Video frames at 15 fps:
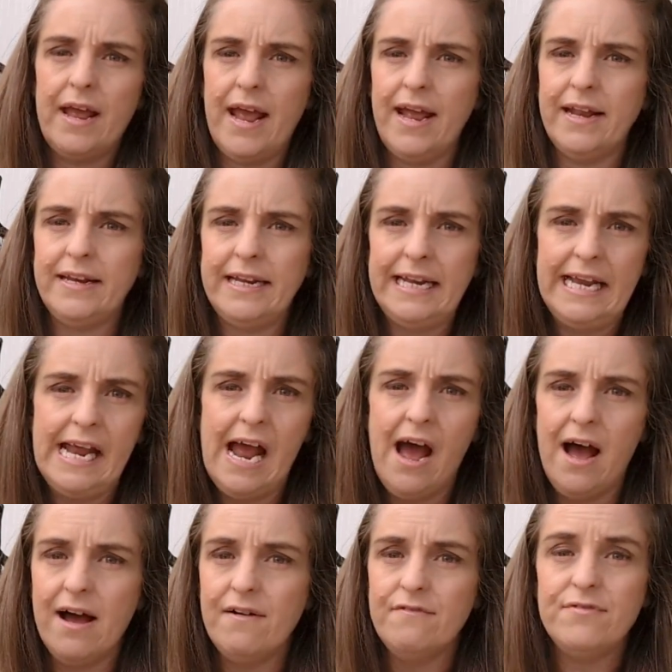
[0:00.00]
any
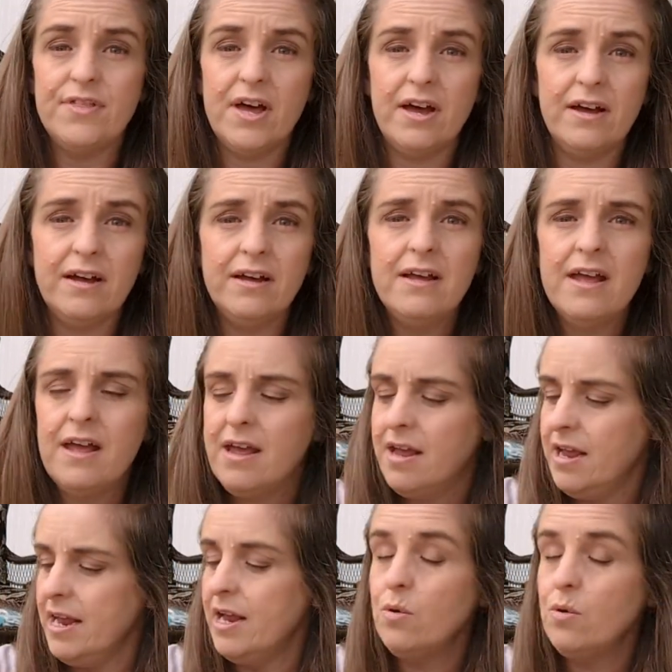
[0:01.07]
of the,